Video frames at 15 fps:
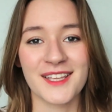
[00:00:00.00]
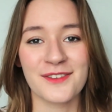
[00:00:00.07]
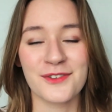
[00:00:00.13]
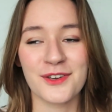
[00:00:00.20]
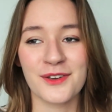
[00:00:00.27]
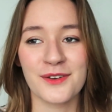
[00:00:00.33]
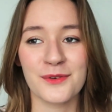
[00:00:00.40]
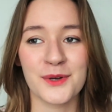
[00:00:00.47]

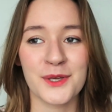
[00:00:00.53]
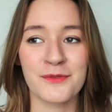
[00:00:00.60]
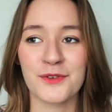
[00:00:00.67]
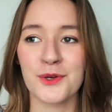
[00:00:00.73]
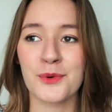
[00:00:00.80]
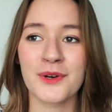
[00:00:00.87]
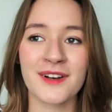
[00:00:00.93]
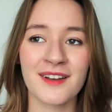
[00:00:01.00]
if
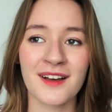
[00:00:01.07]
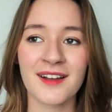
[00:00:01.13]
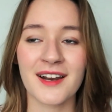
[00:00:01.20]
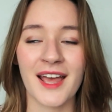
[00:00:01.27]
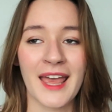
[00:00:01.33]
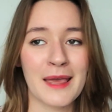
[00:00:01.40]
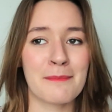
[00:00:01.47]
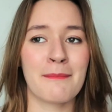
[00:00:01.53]
you were
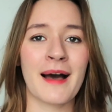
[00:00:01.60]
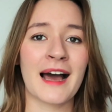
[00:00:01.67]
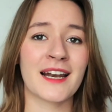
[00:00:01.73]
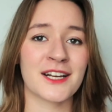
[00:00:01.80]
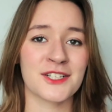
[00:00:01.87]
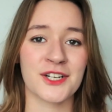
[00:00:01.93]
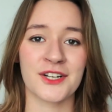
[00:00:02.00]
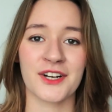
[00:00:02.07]
not a
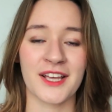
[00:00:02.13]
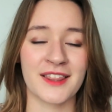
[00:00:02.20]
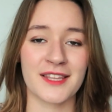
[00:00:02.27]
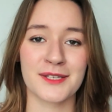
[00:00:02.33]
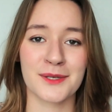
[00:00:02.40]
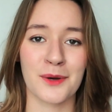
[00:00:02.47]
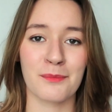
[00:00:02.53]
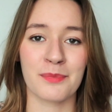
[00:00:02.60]
manager in
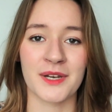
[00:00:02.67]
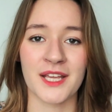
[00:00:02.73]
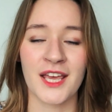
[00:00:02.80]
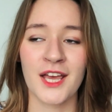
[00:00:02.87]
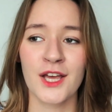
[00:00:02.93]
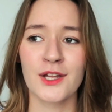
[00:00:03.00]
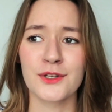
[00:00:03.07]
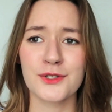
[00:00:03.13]
this
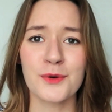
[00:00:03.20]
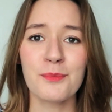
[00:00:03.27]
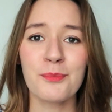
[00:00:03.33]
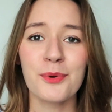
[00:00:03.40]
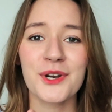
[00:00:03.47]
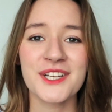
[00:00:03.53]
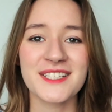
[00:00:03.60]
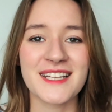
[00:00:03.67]
company, don't
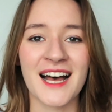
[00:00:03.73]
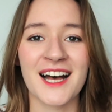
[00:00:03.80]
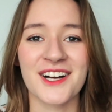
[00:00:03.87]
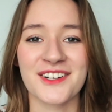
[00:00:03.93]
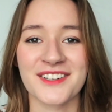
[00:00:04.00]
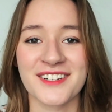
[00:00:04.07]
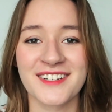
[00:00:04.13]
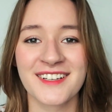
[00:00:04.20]
put it
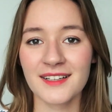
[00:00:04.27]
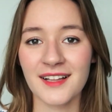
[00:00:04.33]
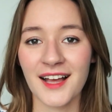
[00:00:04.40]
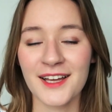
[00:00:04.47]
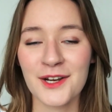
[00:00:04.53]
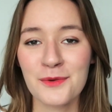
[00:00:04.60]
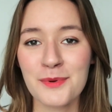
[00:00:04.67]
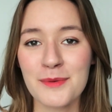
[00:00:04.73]
down.
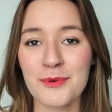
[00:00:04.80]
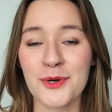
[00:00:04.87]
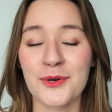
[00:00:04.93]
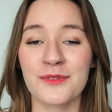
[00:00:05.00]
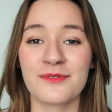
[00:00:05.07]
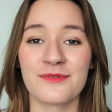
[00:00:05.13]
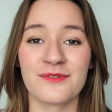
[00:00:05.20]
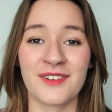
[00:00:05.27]
I know people
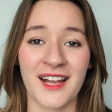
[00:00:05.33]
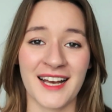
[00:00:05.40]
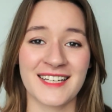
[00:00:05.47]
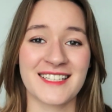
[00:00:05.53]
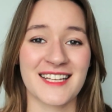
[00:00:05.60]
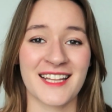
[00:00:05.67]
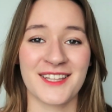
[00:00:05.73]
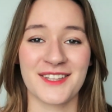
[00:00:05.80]
who've
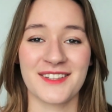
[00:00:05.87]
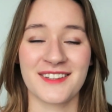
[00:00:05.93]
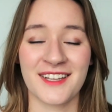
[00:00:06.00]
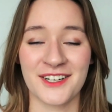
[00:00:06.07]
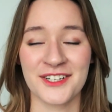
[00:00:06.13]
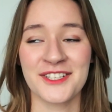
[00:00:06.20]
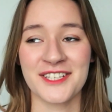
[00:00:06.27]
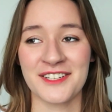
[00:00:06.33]
lied at
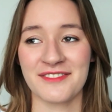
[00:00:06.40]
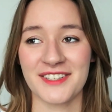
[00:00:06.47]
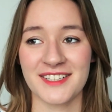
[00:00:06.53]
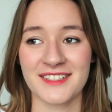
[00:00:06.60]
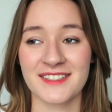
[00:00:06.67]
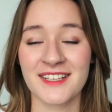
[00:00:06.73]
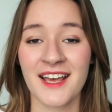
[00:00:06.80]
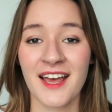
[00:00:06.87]
their
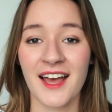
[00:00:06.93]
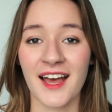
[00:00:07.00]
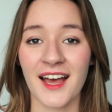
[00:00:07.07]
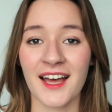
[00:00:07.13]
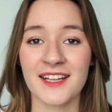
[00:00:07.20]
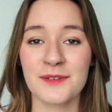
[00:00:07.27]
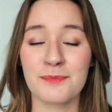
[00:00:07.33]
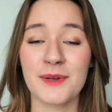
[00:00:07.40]
CVs,
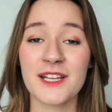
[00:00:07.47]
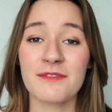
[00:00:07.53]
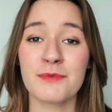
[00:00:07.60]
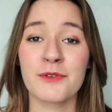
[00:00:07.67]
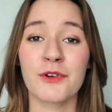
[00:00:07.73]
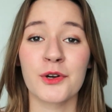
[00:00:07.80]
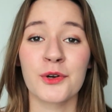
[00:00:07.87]
and believe me,